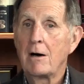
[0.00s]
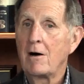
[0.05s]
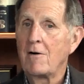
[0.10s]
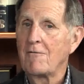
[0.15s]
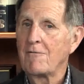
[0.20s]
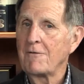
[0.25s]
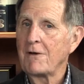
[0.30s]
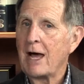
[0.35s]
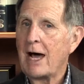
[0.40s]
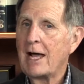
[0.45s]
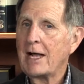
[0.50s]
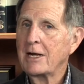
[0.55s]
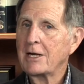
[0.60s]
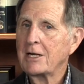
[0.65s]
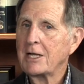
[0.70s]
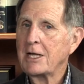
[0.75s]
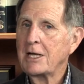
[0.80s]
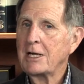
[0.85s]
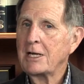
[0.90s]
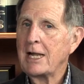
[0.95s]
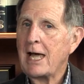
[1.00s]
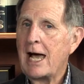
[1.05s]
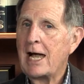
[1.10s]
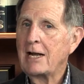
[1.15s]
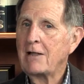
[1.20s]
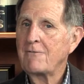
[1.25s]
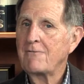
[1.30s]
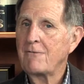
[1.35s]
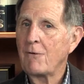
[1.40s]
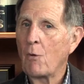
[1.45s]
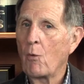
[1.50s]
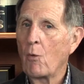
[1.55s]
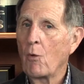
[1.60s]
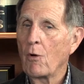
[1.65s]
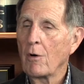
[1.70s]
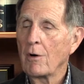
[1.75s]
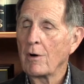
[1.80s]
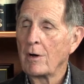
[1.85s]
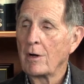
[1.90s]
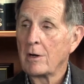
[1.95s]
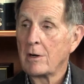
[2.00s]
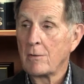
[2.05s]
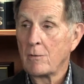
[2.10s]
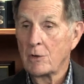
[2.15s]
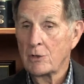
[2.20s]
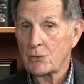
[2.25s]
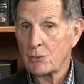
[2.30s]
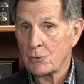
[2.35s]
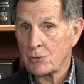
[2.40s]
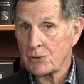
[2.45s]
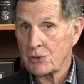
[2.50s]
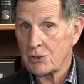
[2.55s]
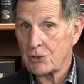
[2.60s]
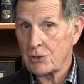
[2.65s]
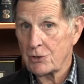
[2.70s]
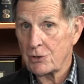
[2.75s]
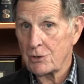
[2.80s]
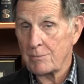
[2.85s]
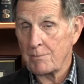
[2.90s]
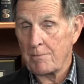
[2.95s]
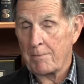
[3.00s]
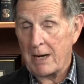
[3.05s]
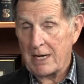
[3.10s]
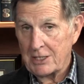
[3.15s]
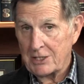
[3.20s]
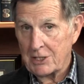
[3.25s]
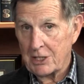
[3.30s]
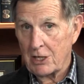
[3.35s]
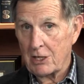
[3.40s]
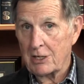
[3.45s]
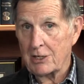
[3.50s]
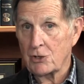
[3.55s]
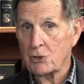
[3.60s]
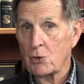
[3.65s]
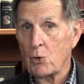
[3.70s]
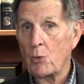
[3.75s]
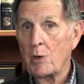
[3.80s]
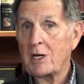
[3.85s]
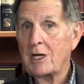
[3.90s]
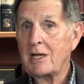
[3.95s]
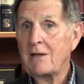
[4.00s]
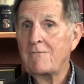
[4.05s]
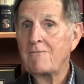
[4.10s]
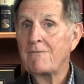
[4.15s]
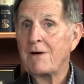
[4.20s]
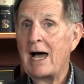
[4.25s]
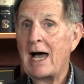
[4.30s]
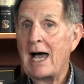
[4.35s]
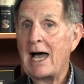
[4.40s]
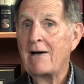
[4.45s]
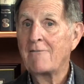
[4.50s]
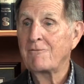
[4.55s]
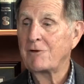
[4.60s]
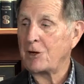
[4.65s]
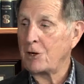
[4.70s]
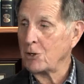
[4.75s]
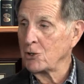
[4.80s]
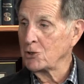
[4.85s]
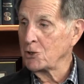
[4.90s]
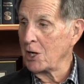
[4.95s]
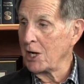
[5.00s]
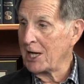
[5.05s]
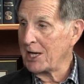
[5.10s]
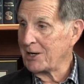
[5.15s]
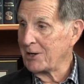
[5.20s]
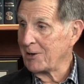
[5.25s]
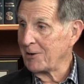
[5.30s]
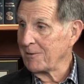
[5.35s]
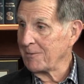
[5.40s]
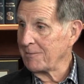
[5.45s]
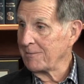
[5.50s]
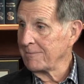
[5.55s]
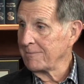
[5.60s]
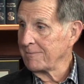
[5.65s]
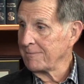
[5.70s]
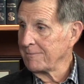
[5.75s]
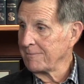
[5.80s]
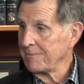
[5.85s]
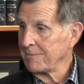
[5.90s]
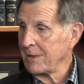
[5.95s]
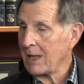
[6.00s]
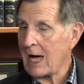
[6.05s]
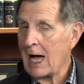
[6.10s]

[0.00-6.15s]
of 1994, which was basically 25 years later, mm-hmm.